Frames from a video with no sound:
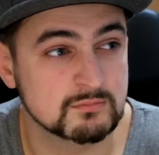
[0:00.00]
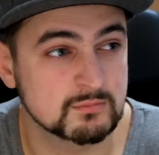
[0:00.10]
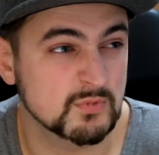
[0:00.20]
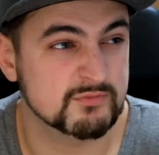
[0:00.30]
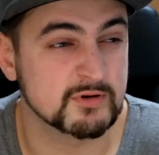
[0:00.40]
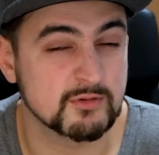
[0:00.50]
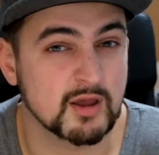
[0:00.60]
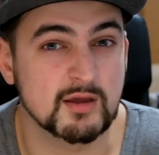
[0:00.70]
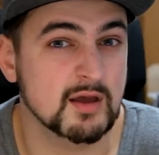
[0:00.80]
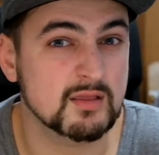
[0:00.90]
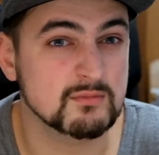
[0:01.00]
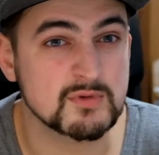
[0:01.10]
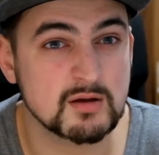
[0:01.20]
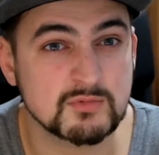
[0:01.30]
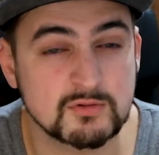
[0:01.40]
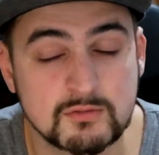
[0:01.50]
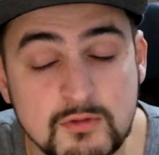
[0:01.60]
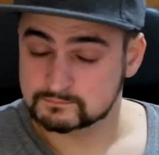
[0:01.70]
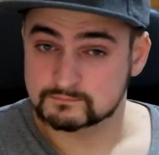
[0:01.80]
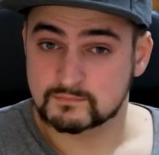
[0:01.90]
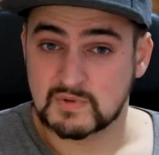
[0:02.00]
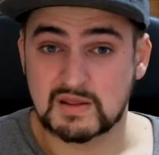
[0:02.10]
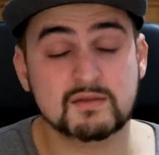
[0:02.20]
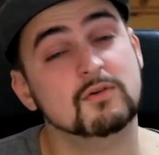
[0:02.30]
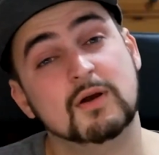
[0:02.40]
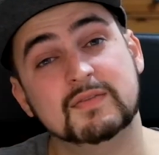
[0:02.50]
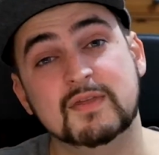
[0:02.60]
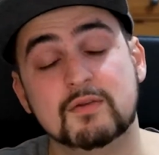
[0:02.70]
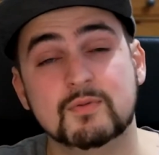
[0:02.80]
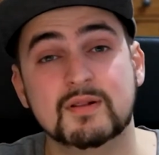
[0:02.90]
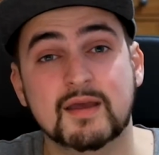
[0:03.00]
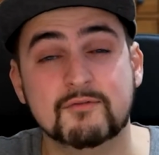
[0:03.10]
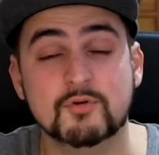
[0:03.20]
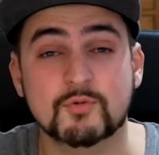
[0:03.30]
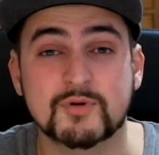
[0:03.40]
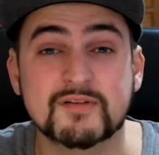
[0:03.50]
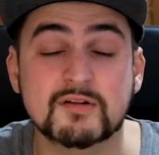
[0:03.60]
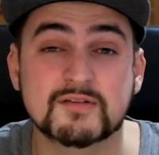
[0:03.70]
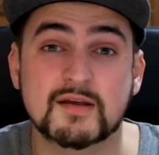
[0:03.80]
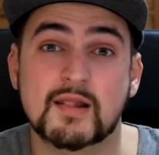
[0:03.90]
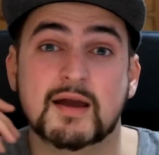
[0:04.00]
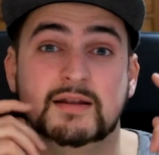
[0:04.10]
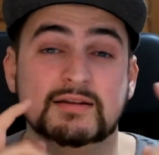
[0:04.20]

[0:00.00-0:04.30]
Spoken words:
What fun you can get sometimes. Okay, so and this will give you results like